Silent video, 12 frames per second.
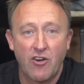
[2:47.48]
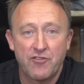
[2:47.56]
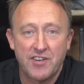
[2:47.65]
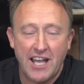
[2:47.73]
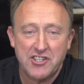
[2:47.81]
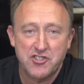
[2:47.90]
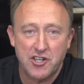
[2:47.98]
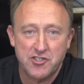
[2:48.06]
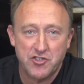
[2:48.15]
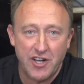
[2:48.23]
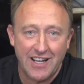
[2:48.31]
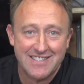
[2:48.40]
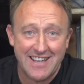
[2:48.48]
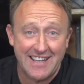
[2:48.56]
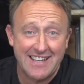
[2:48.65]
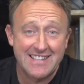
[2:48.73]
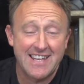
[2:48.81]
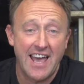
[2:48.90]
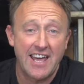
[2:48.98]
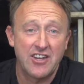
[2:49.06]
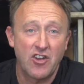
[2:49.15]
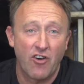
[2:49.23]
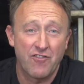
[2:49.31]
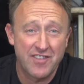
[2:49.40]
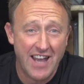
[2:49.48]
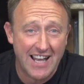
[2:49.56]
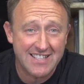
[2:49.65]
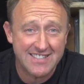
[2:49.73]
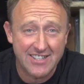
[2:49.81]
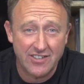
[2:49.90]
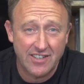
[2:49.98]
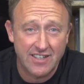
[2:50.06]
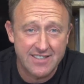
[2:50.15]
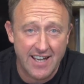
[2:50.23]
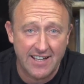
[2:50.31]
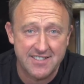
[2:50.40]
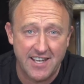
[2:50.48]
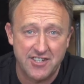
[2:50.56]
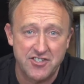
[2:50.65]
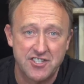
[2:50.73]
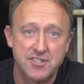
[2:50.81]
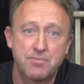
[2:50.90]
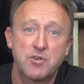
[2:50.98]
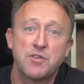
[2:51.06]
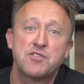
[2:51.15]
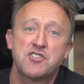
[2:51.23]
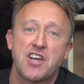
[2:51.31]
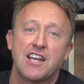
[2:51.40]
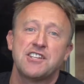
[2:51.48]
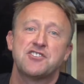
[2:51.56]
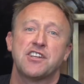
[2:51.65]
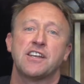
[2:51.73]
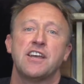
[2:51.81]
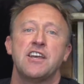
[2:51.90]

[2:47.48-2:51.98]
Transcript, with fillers: of natural trails and a ton of nasty looking tech sections proved challenging